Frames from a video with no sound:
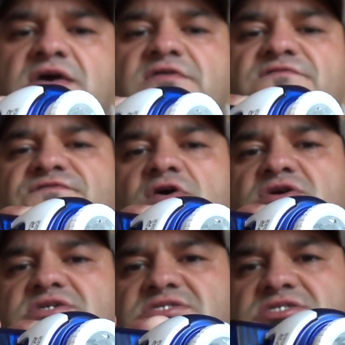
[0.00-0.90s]

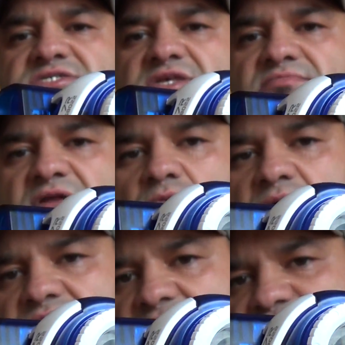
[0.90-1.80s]
Focus System. Now
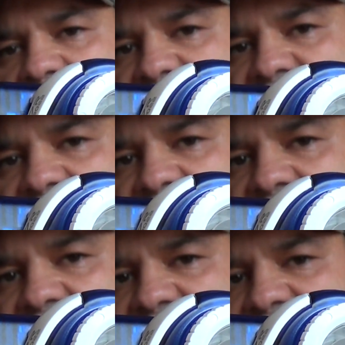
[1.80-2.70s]
what this basically
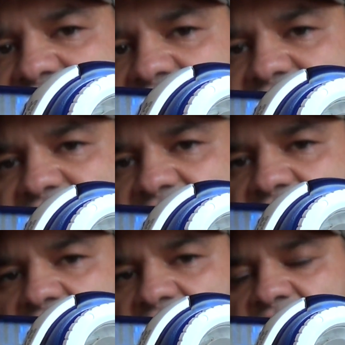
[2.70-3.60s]
does is it
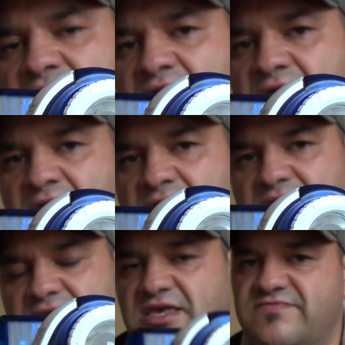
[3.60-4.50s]

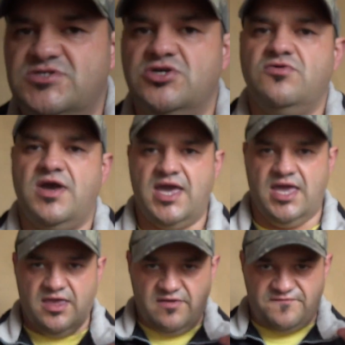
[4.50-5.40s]
gives you
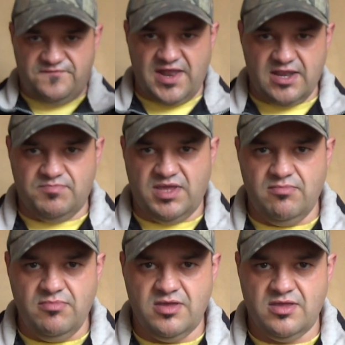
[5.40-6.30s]
a flat
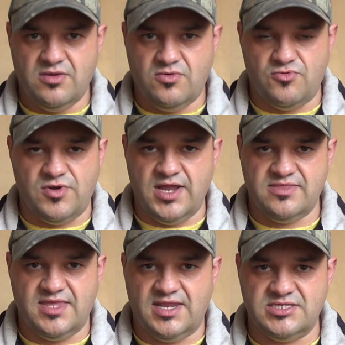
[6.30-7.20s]
beam, all
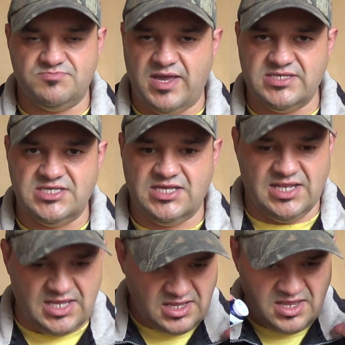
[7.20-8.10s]
right, that is
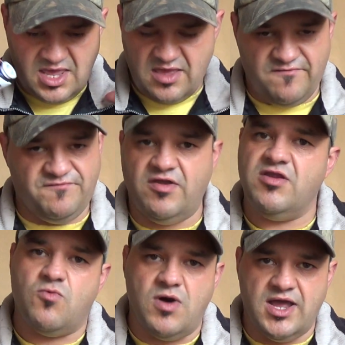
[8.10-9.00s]
basically a very
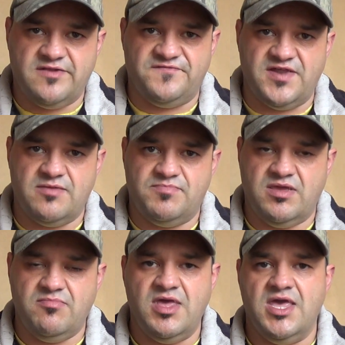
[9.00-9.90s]
wide flat
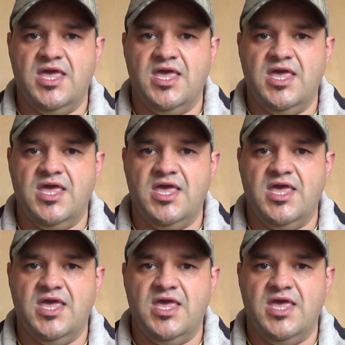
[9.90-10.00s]
beam,